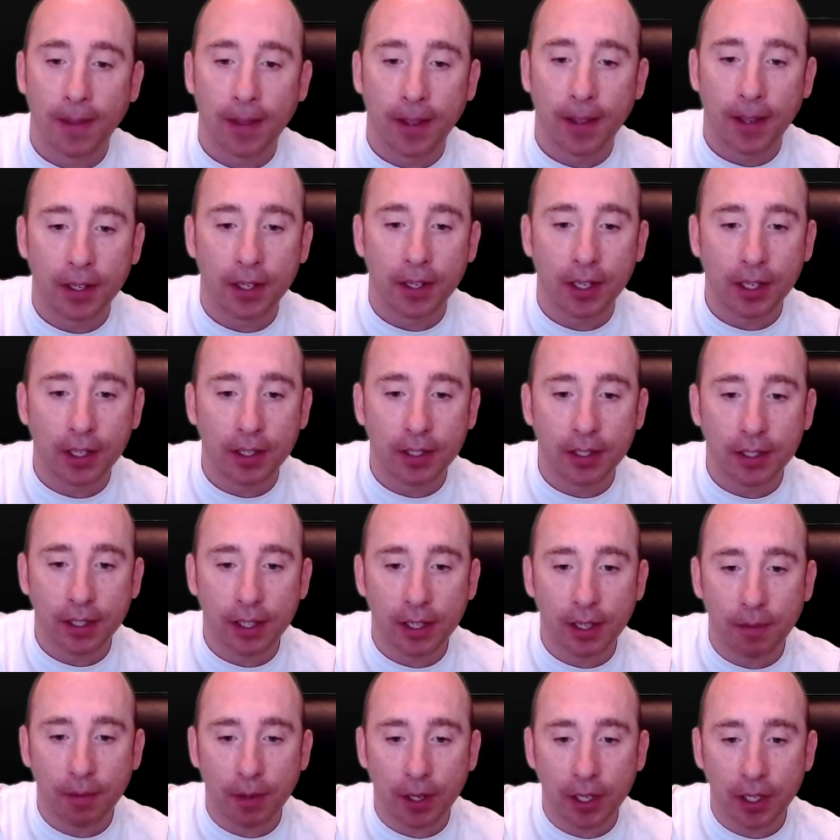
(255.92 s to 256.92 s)
And you can
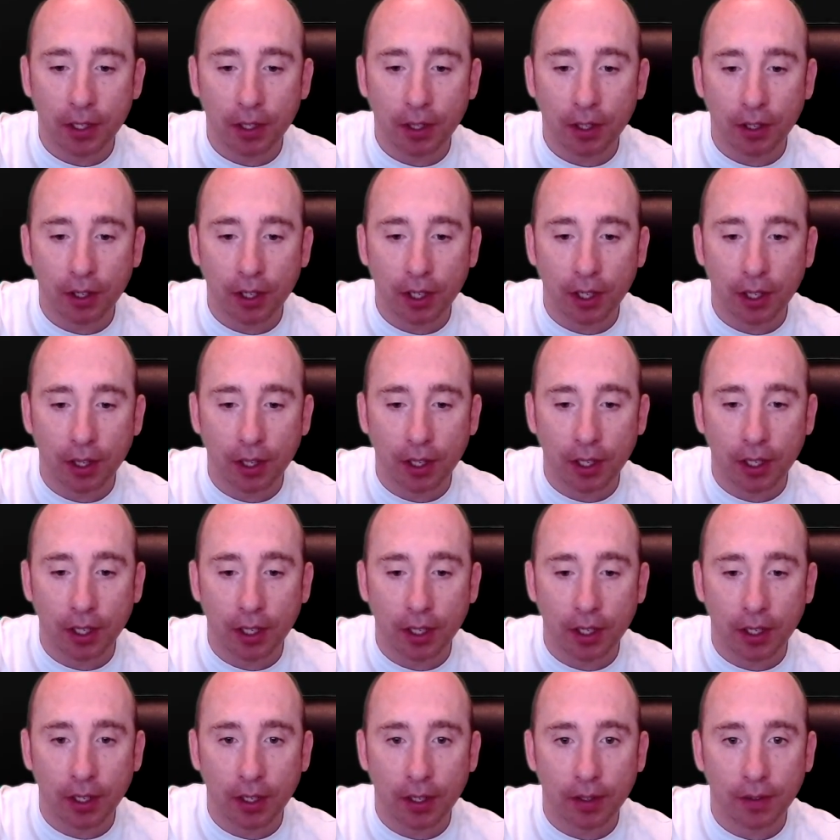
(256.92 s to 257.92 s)
see when you look at
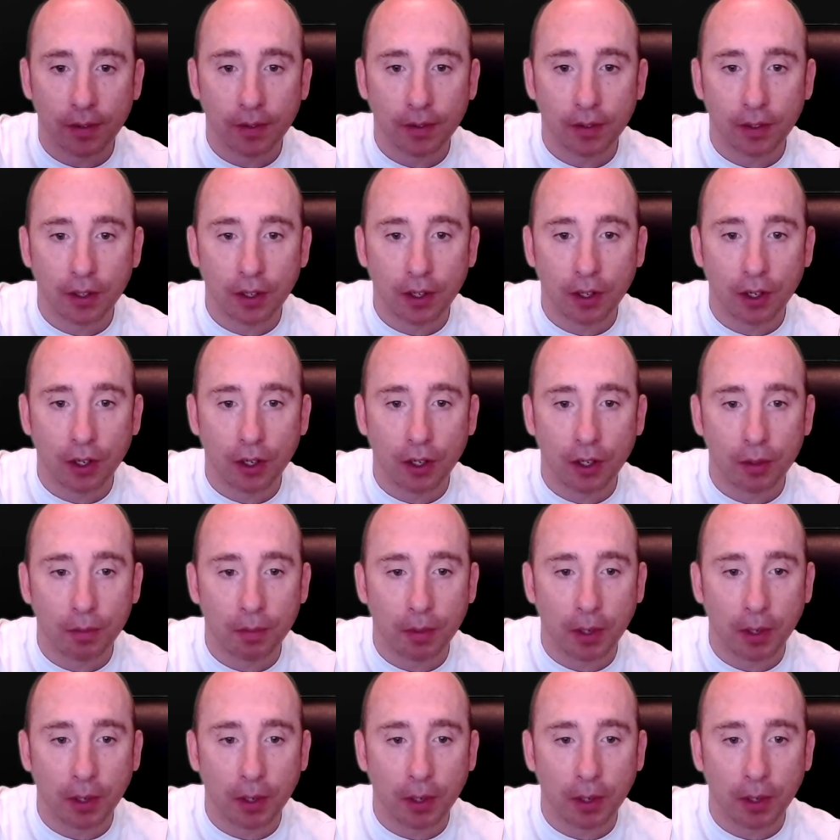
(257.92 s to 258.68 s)
the chord